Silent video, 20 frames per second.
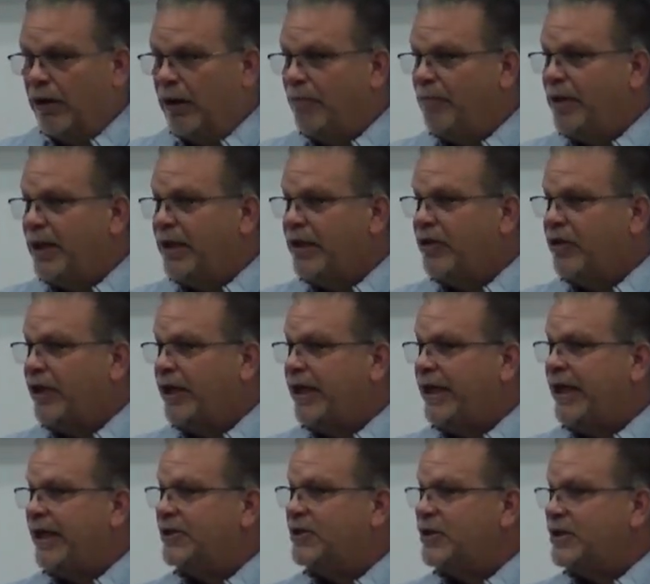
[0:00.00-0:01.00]
A big thing
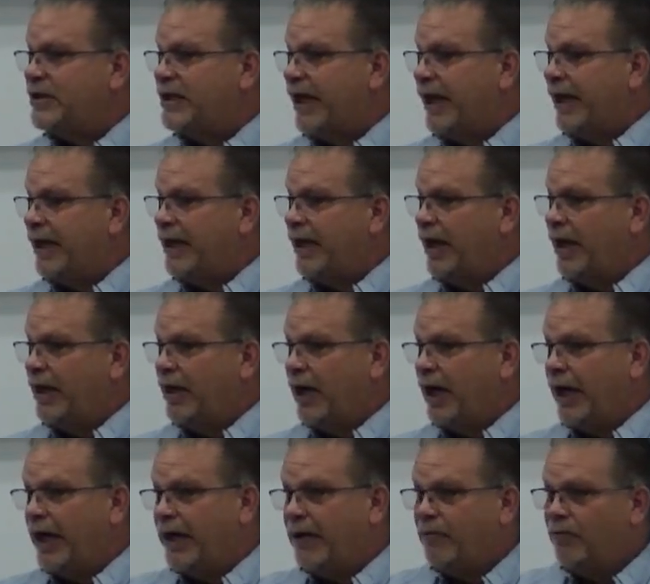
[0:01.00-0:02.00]
is that
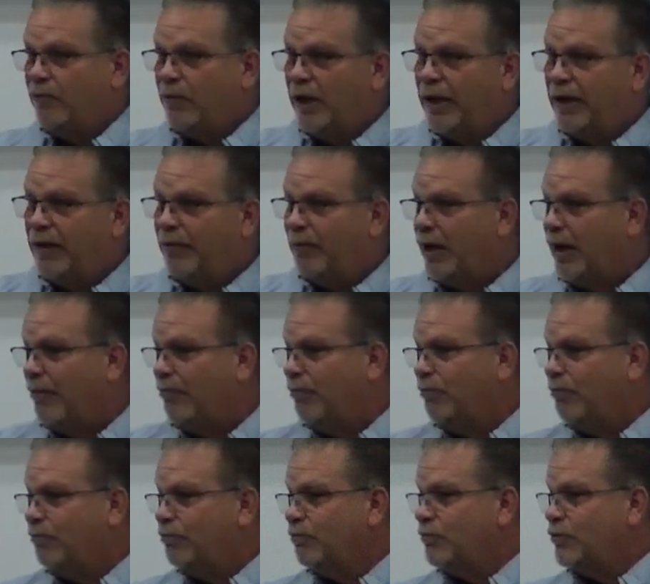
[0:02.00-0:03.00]
I'm
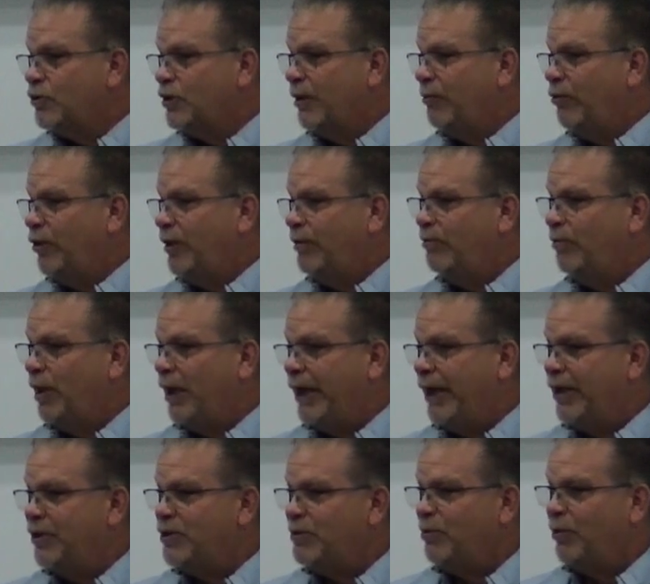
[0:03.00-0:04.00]
somewhat
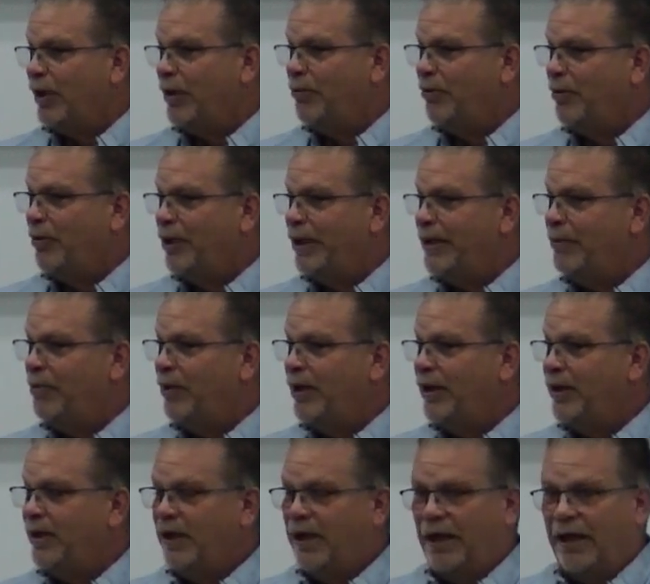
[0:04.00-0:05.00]
biased probably,
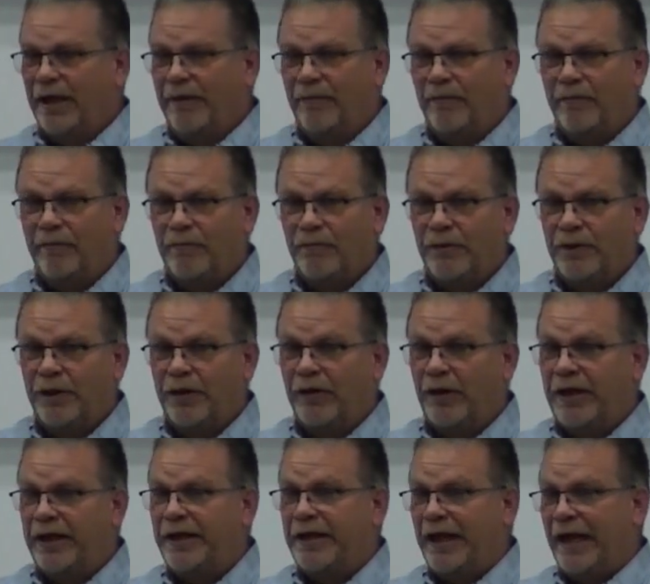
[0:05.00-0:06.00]
but
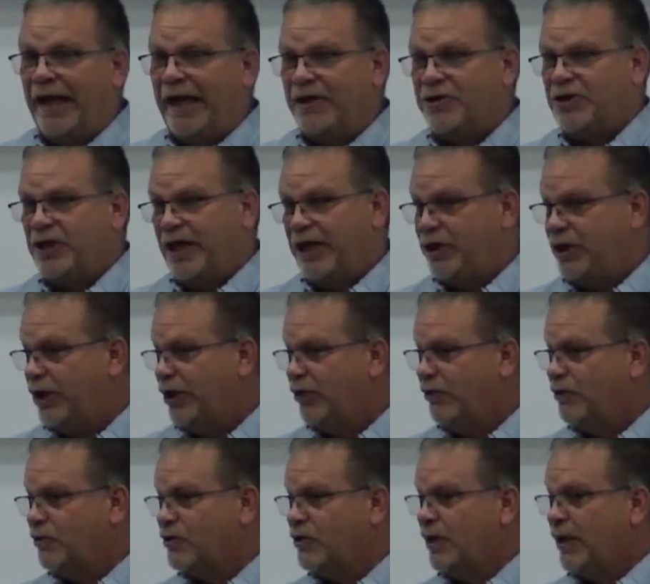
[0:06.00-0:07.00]
in the last 10
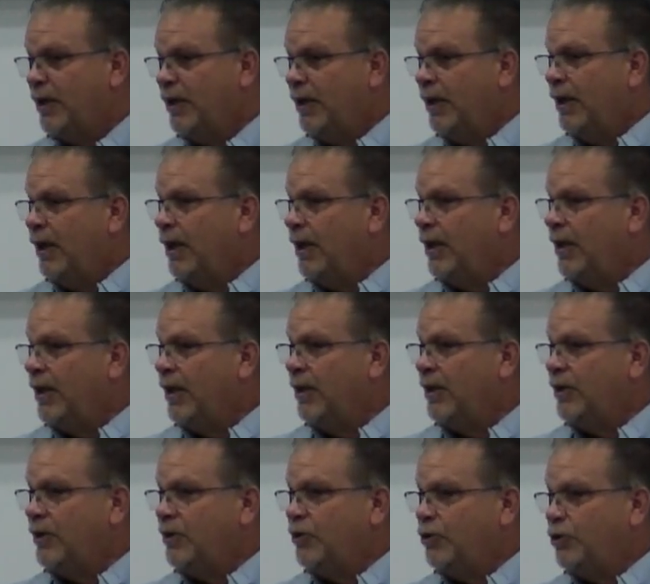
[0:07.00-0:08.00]
years,
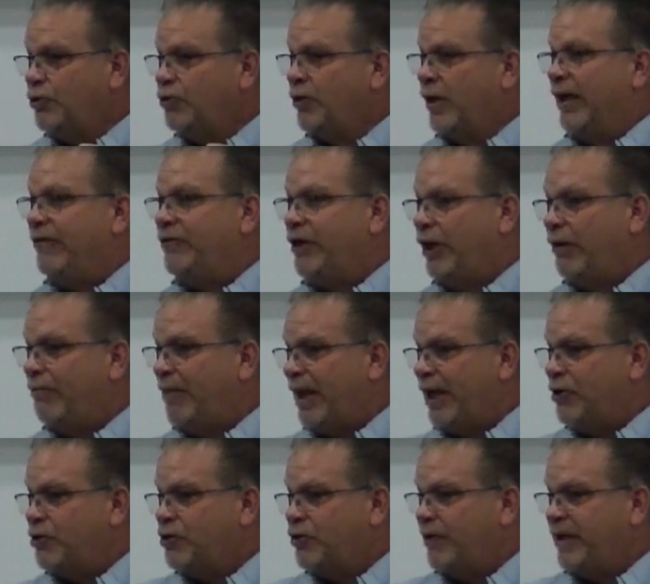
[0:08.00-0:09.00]
you drive down
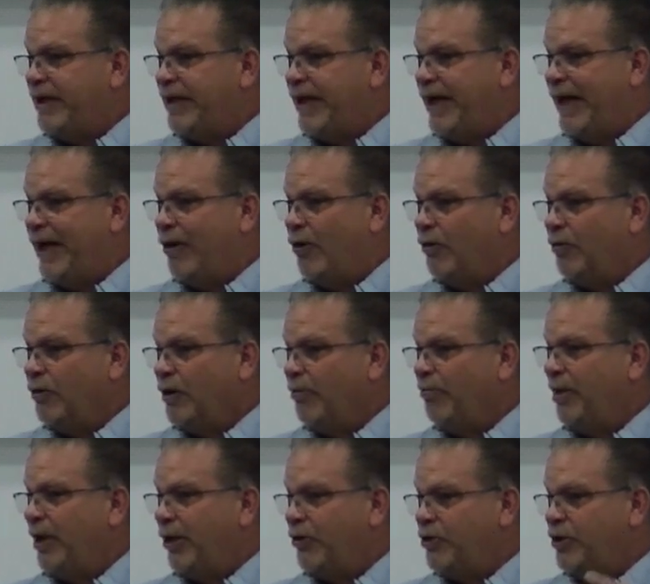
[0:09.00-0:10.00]
Main Street now
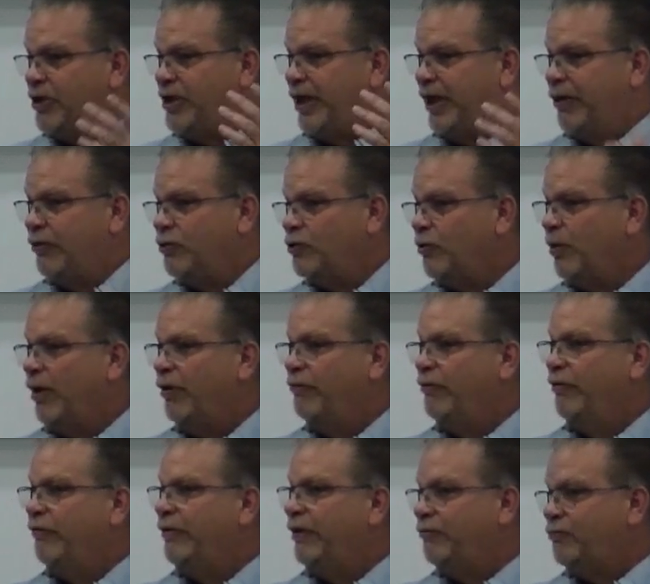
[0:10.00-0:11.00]
compared to 10 or
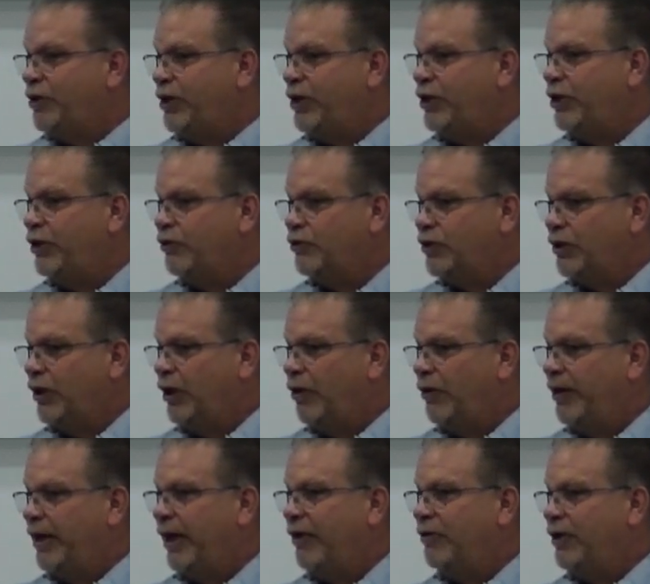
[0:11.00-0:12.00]
12 or 15 years
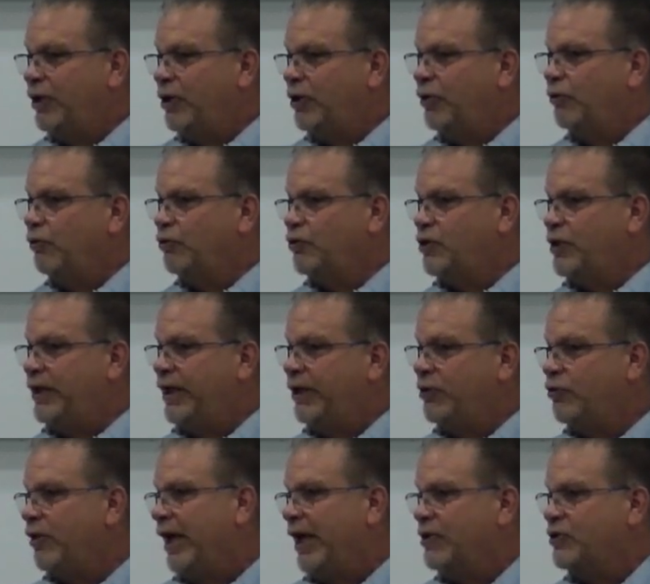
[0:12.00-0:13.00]
ago, and I think you'll see a
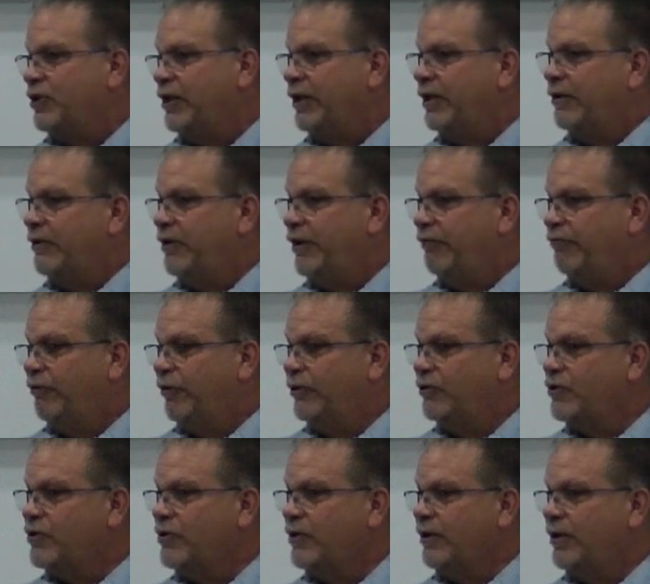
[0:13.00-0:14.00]
drastic
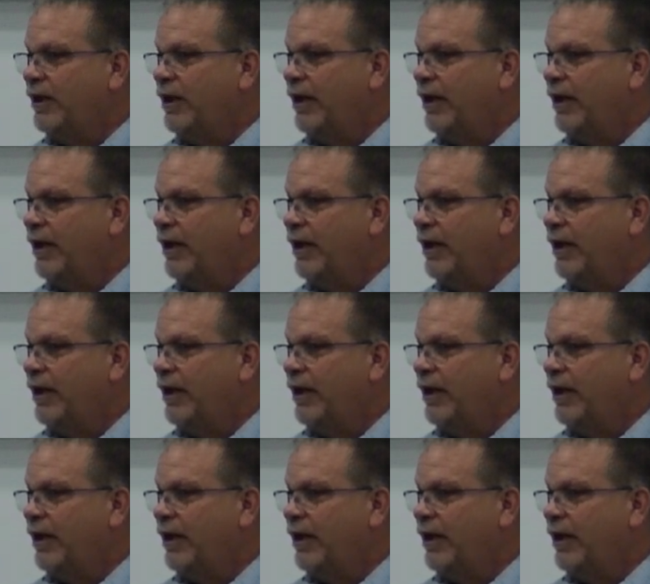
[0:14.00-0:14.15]
difference.